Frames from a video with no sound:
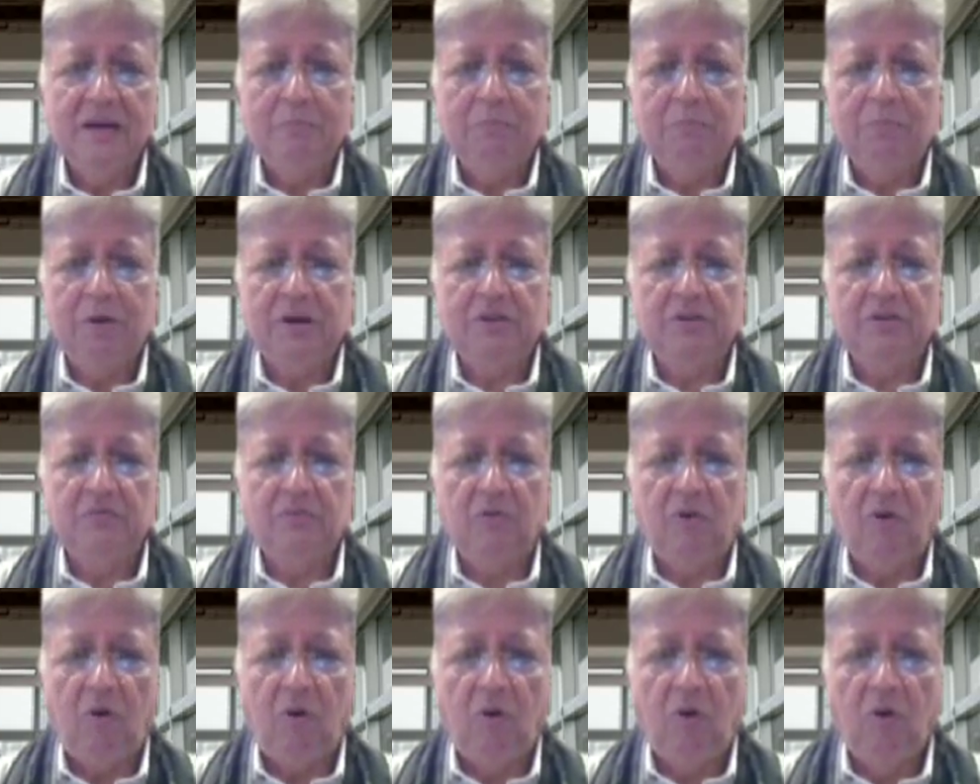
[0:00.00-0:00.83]
but
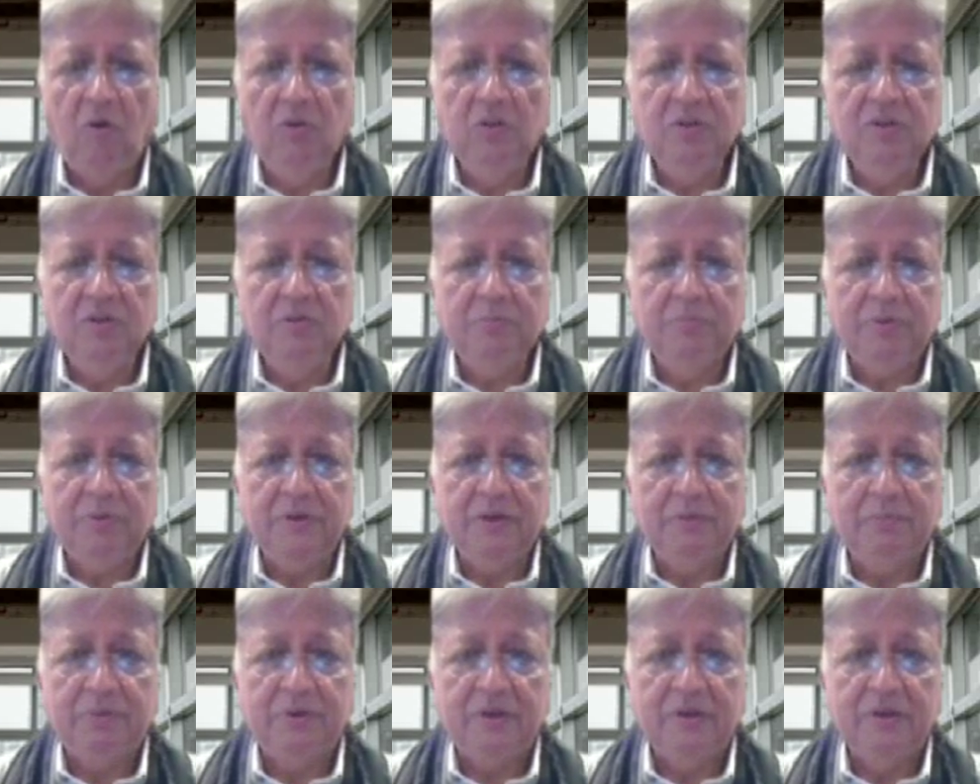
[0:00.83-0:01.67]
of all the
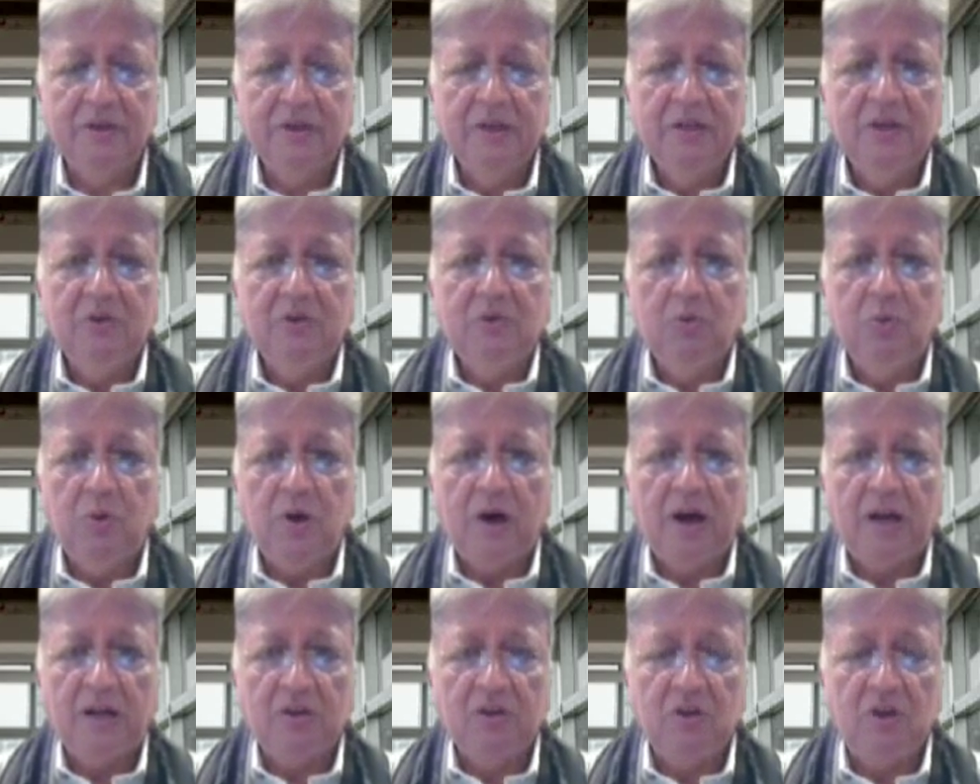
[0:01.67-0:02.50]
people who
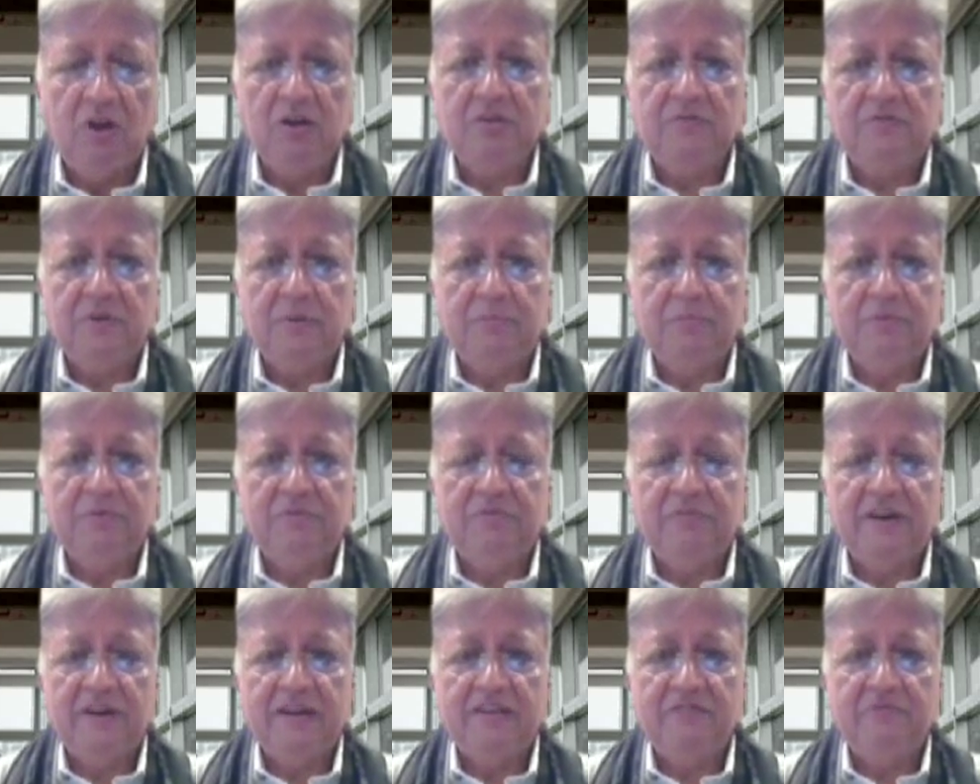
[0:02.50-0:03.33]
are not from the
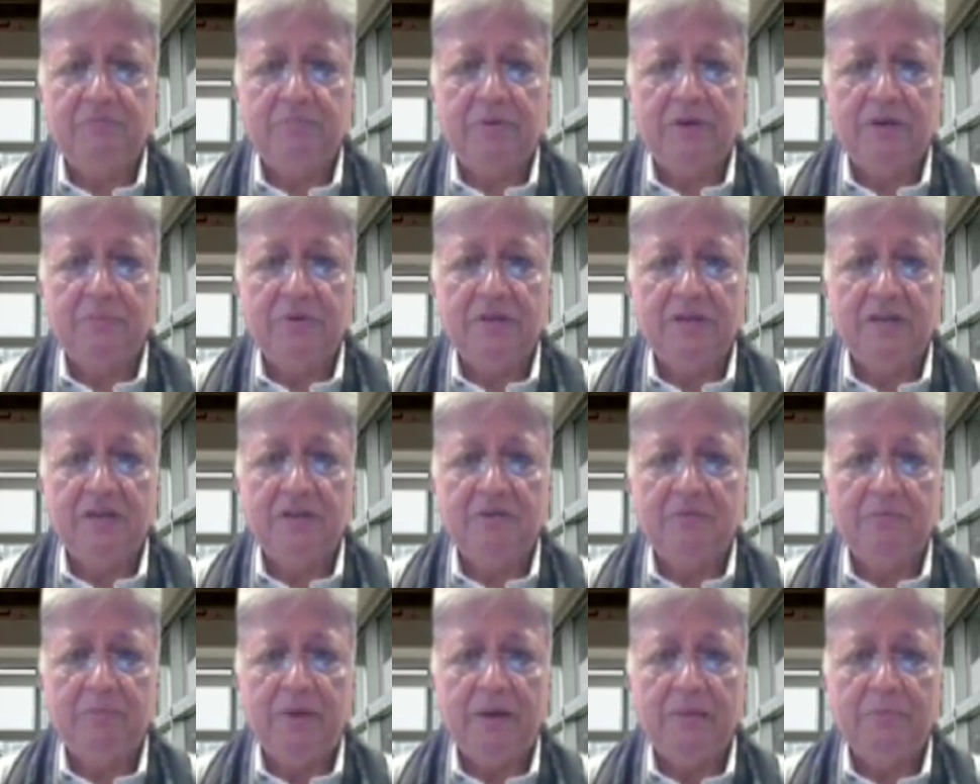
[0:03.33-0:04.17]
5
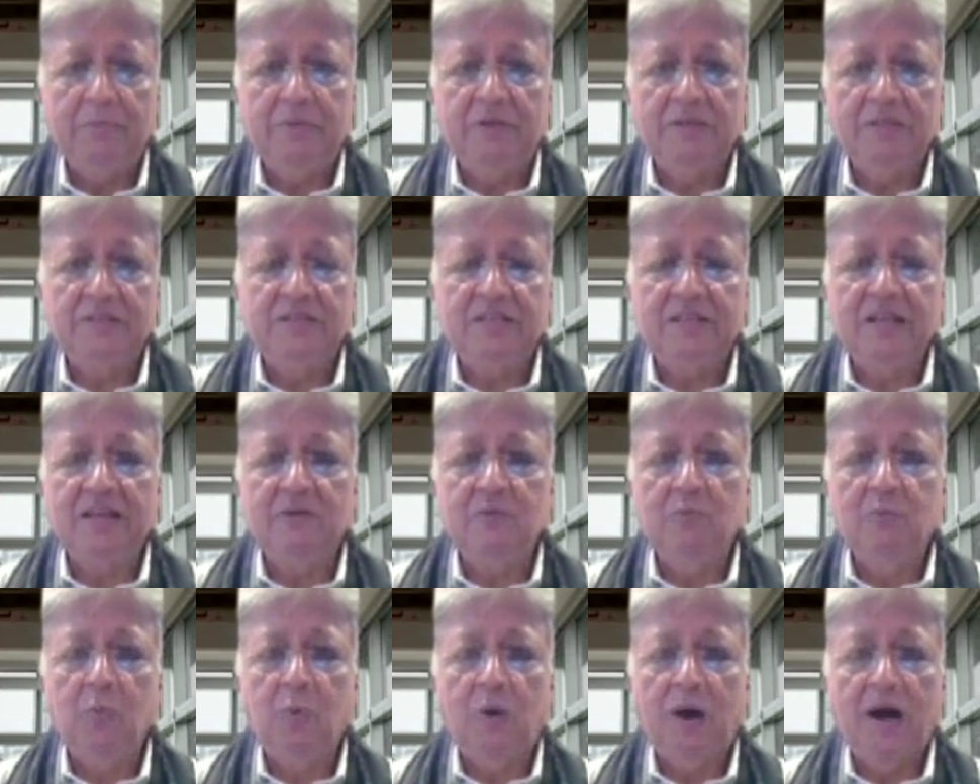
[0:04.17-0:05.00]
permanent members,
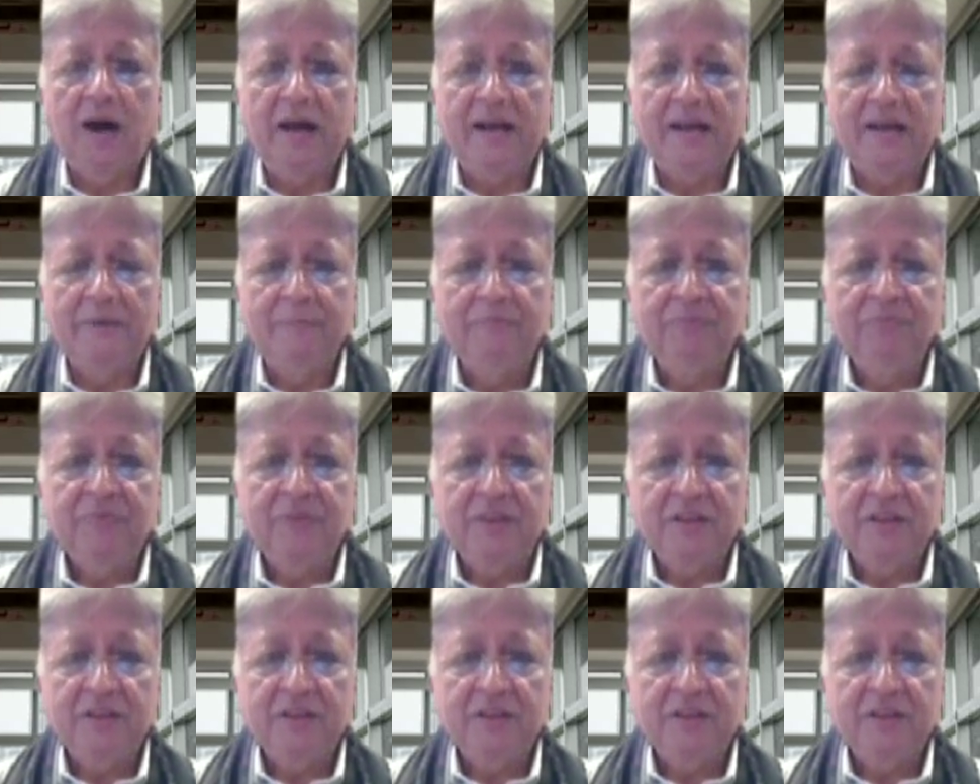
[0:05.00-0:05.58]
saying, why?